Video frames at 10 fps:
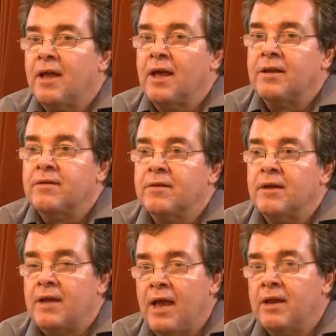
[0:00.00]
And
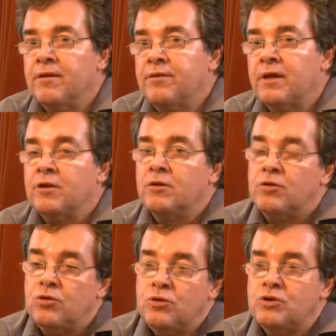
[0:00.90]
again, if there are
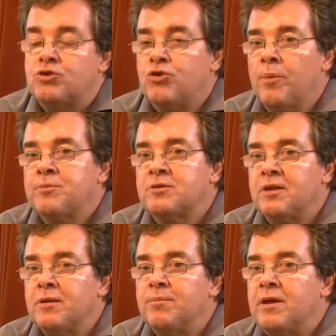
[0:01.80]
huge drops
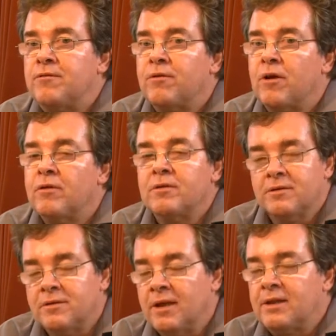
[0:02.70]
in the peak flow,
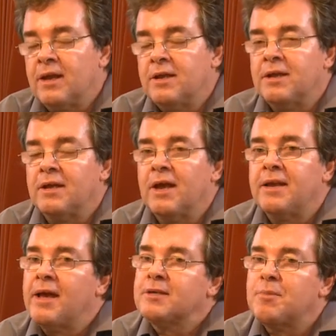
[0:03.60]
that can
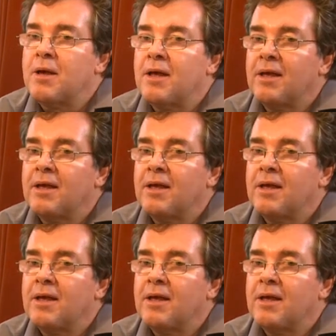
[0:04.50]
indicate asthma.